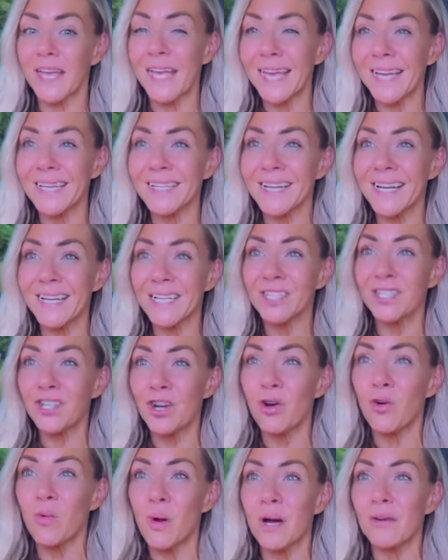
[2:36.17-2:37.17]
Can I
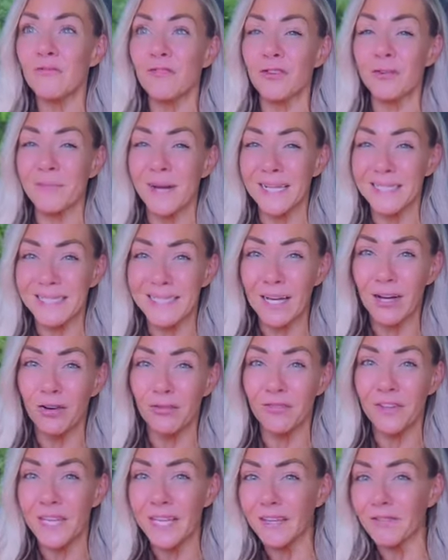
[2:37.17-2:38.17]
show up for
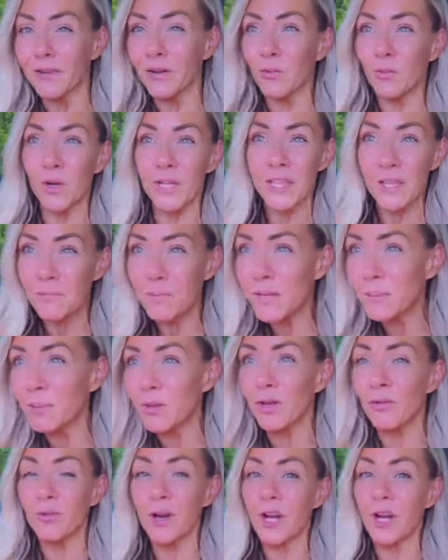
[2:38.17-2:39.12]
myself even when the people